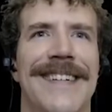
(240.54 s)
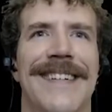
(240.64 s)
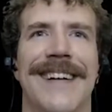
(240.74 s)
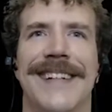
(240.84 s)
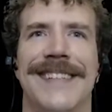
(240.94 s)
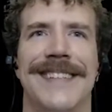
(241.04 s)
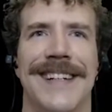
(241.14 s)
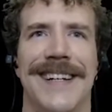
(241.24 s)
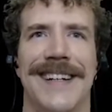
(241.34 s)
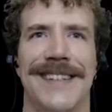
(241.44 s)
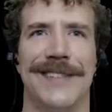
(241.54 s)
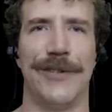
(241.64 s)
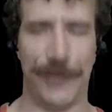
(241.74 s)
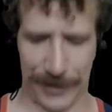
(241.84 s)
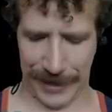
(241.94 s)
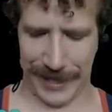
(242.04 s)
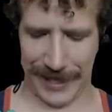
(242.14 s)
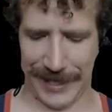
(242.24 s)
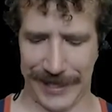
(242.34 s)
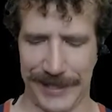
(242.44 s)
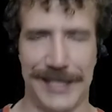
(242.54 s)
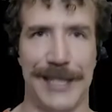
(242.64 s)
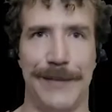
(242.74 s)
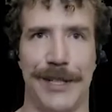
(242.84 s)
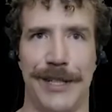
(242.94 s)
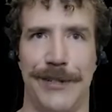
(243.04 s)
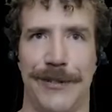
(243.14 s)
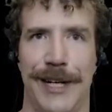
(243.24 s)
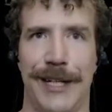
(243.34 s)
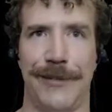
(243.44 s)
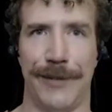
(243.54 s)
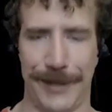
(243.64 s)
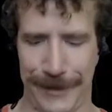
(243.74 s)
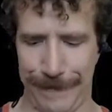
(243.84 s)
It's, so far I cannot seem to interact with it.